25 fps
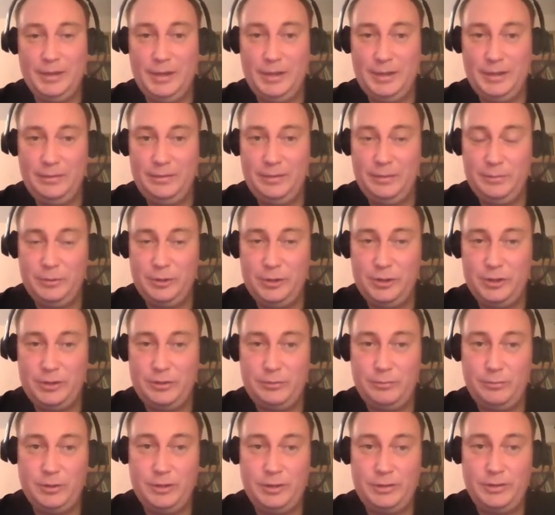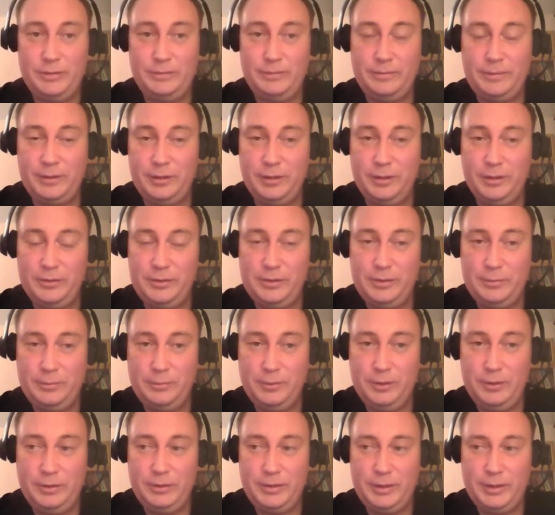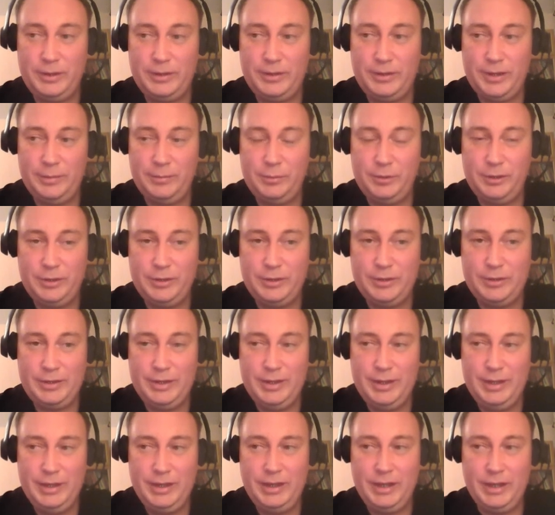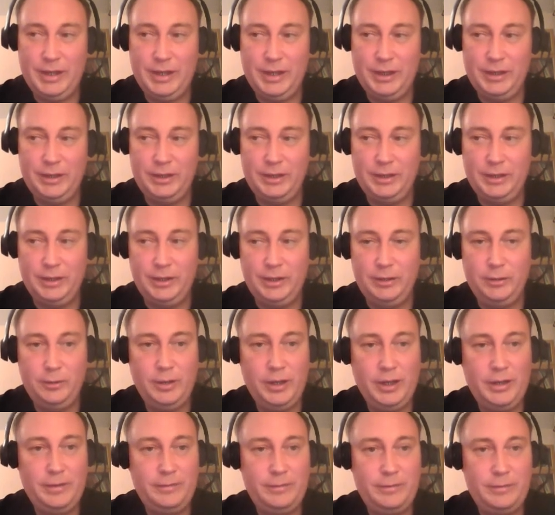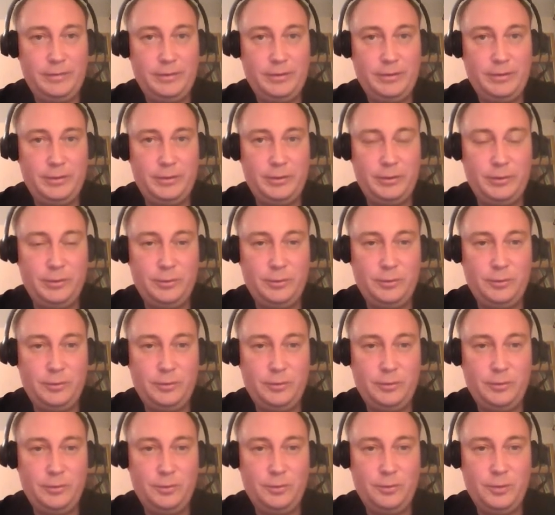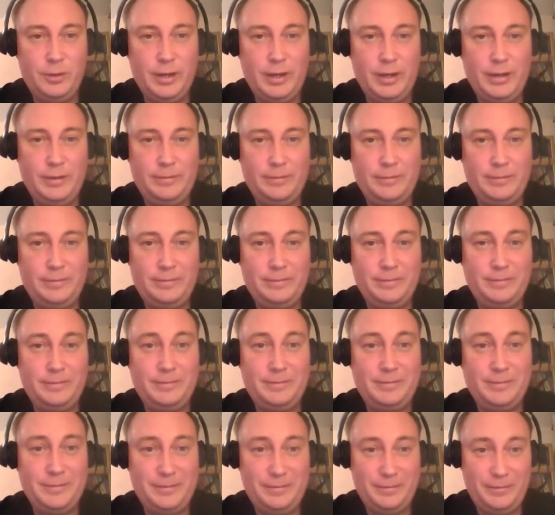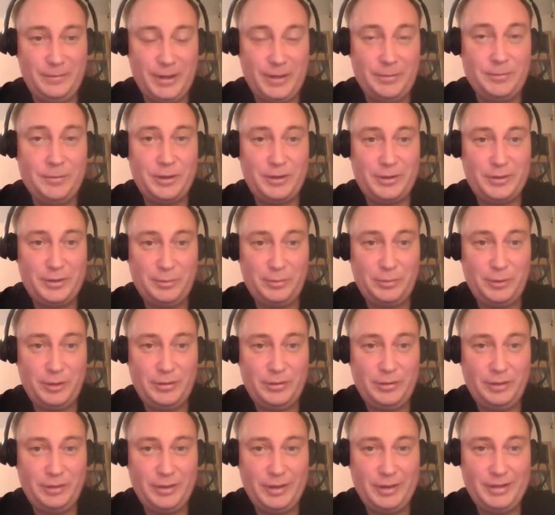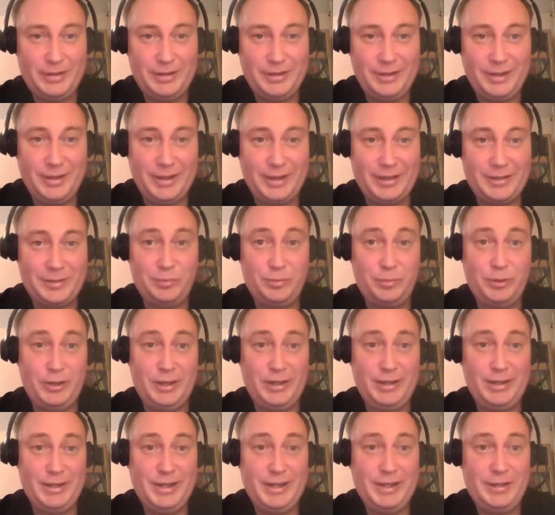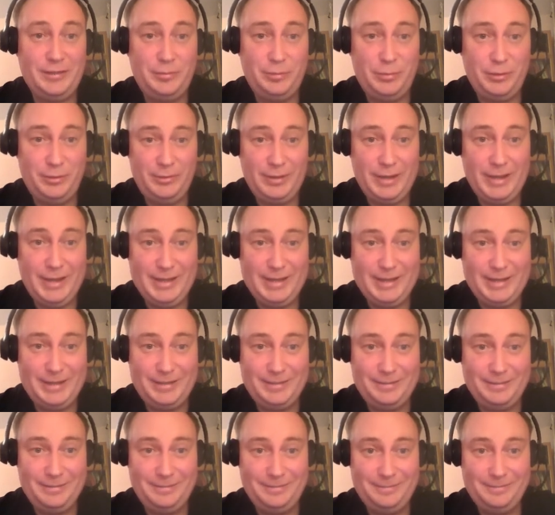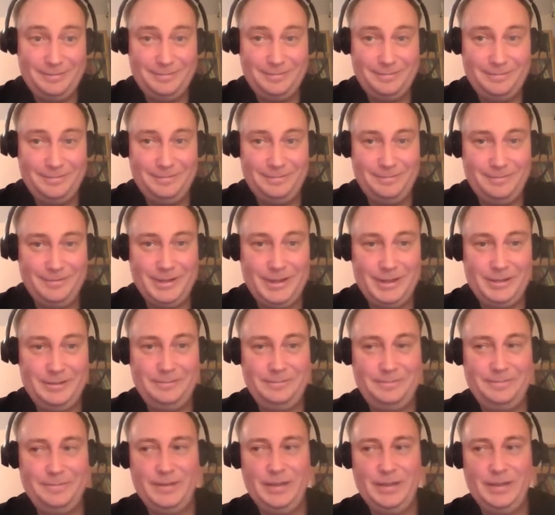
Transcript: Native images work with closed world assumptions, and you have to have framework support for that, like Spring Native provides, right?